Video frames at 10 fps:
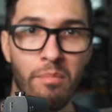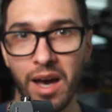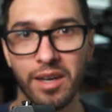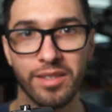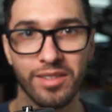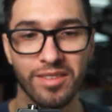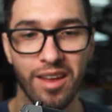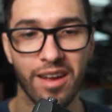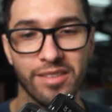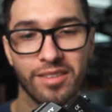modest in
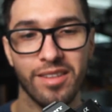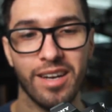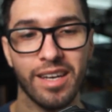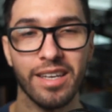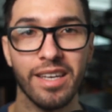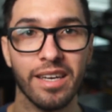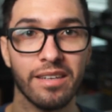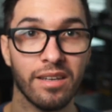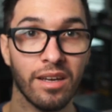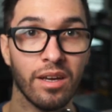size so that I could
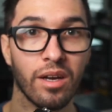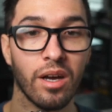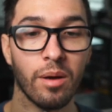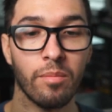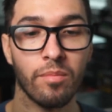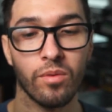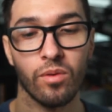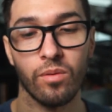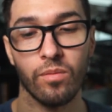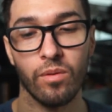get
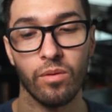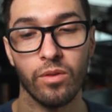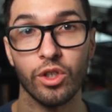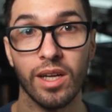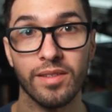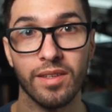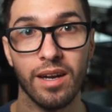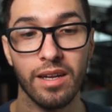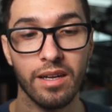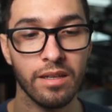the shots that
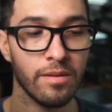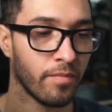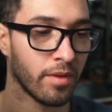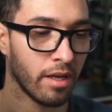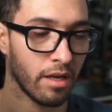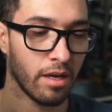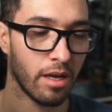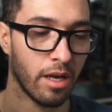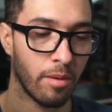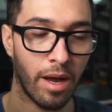I needed.
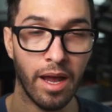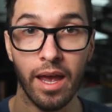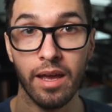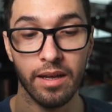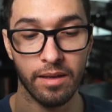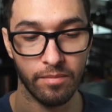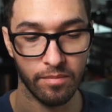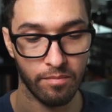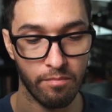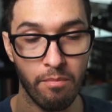I had a
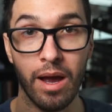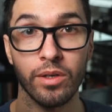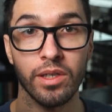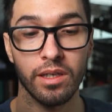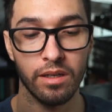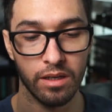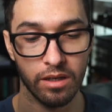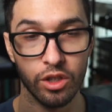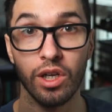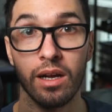
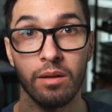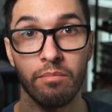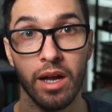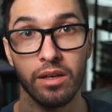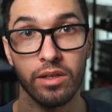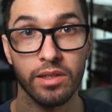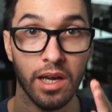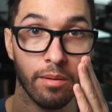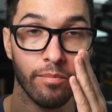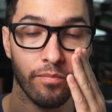mounted shotgun mic on
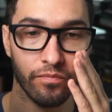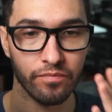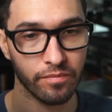top.